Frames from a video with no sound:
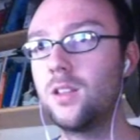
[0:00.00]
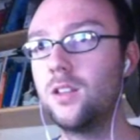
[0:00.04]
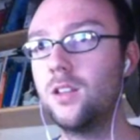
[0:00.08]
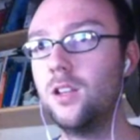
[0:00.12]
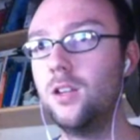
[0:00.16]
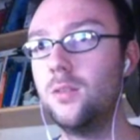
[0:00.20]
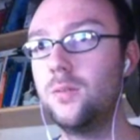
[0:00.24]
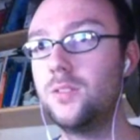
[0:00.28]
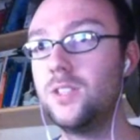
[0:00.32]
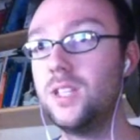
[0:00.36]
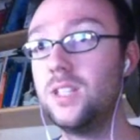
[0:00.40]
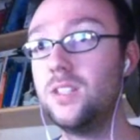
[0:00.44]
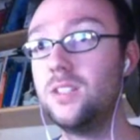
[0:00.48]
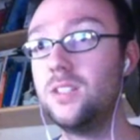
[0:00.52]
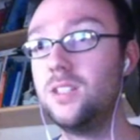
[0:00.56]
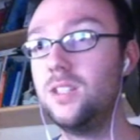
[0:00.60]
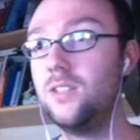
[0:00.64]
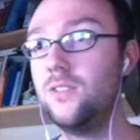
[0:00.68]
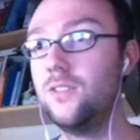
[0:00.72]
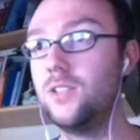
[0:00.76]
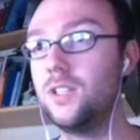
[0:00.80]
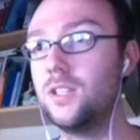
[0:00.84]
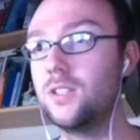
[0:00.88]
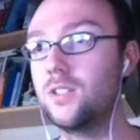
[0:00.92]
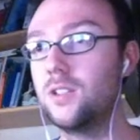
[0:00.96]
No, but
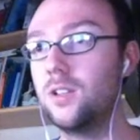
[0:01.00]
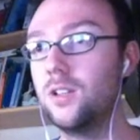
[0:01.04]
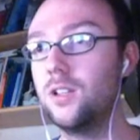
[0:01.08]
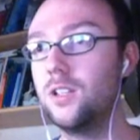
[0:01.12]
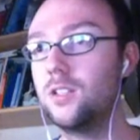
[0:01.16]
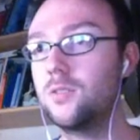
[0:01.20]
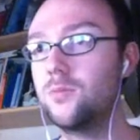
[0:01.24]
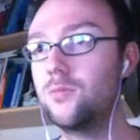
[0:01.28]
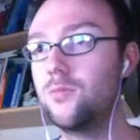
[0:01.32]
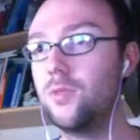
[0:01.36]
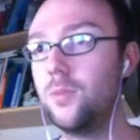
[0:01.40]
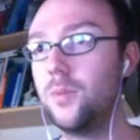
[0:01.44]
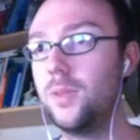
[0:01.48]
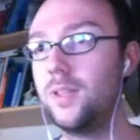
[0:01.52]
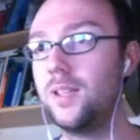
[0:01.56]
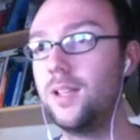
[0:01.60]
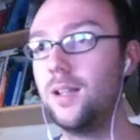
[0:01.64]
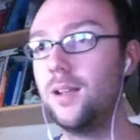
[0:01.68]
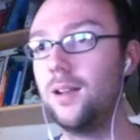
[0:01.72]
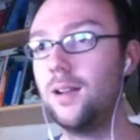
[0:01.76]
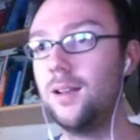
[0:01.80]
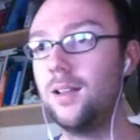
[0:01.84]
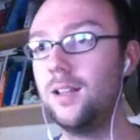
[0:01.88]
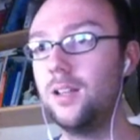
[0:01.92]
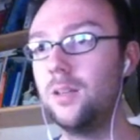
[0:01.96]
sensitivity is good. Let's drop that
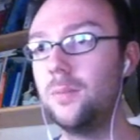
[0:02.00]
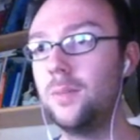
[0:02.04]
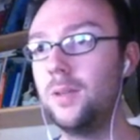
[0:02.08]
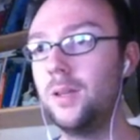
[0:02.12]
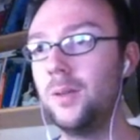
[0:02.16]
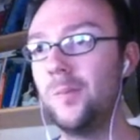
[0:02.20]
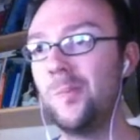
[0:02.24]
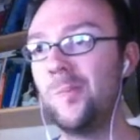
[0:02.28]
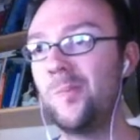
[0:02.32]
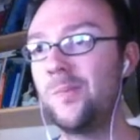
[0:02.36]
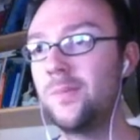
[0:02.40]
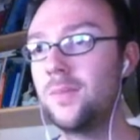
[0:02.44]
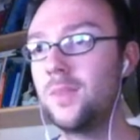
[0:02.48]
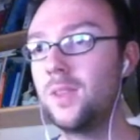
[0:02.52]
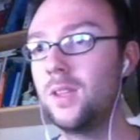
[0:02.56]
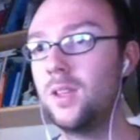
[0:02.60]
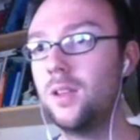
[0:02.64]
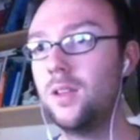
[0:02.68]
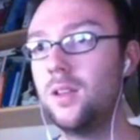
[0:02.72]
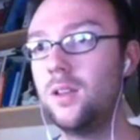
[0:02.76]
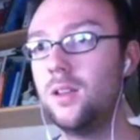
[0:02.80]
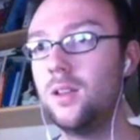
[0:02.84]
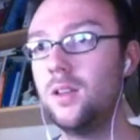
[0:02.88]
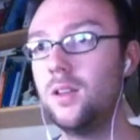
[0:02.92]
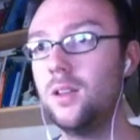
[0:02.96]
down a little bit.
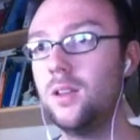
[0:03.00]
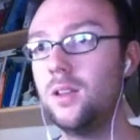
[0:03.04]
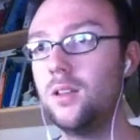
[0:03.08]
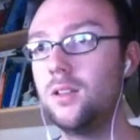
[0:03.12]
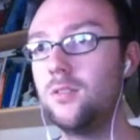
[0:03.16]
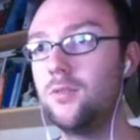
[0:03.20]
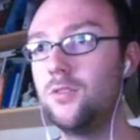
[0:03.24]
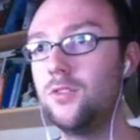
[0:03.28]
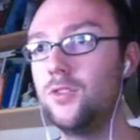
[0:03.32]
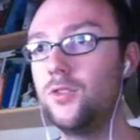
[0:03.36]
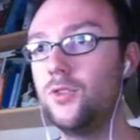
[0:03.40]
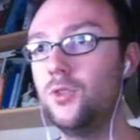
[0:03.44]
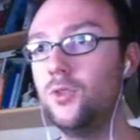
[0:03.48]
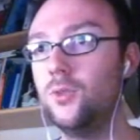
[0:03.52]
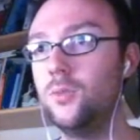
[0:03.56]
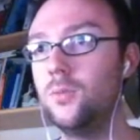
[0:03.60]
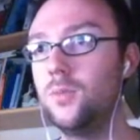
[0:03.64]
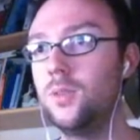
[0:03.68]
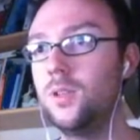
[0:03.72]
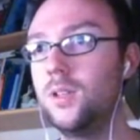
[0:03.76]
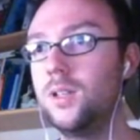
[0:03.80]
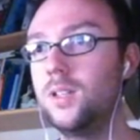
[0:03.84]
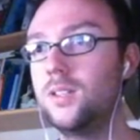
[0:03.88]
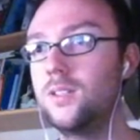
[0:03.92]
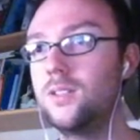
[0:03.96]
And resume.
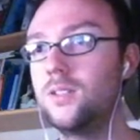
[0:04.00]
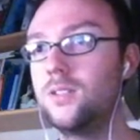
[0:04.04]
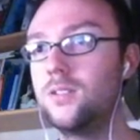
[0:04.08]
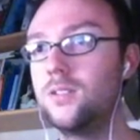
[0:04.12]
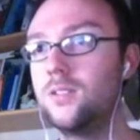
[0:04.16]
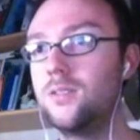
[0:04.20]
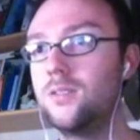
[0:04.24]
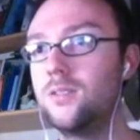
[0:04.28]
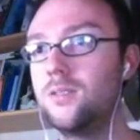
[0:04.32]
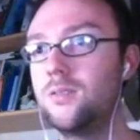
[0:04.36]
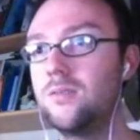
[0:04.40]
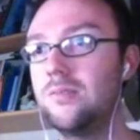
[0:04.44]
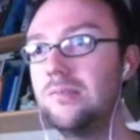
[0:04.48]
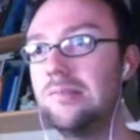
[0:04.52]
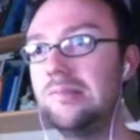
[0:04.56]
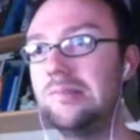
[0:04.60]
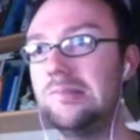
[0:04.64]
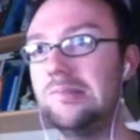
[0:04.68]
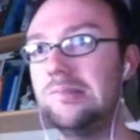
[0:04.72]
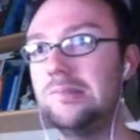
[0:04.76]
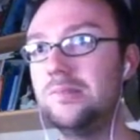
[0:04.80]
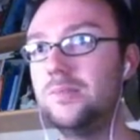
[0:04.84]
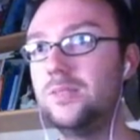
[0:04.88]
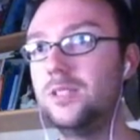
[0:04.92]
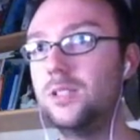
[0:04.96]
That's
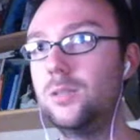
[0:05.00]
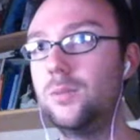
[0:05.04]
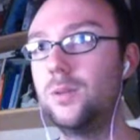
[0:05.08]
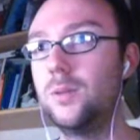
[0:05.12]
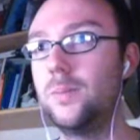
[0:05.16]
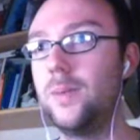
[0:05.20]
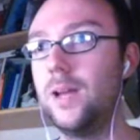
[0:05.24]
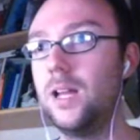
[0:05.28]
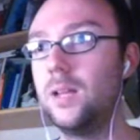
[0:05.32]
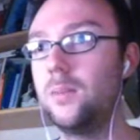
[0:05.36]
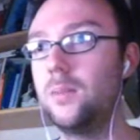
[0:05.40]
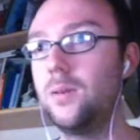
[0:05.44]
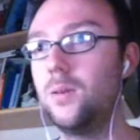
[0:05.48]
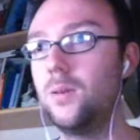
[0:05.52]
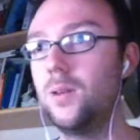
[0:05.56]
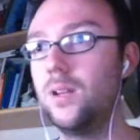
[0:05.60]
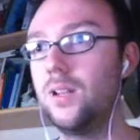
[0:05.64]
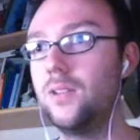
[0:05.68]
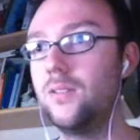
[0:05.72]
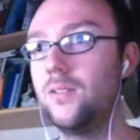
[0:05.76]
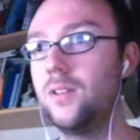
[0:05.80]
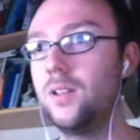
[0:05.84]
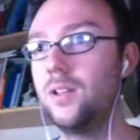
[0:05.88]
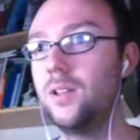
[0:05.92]
still pretty bad, but whatever.